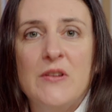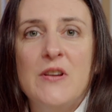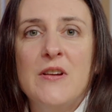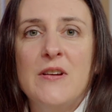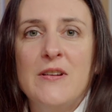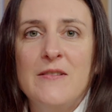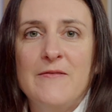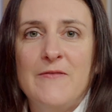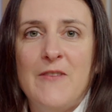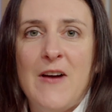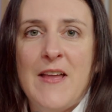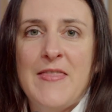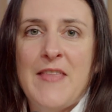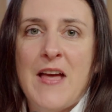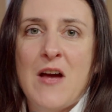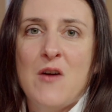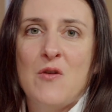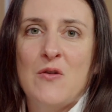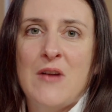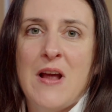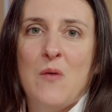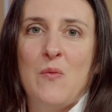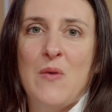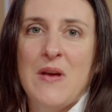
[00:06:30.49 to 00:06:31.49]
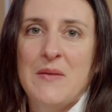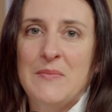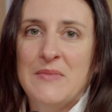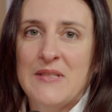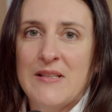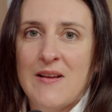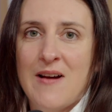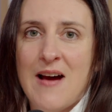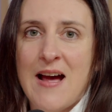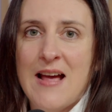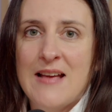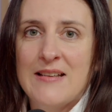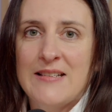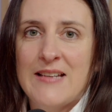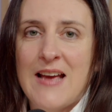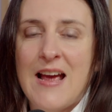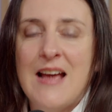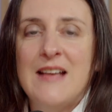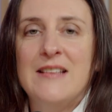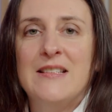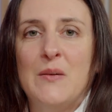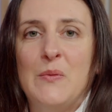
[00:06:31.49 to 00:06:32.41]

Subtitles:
you can find that on our website at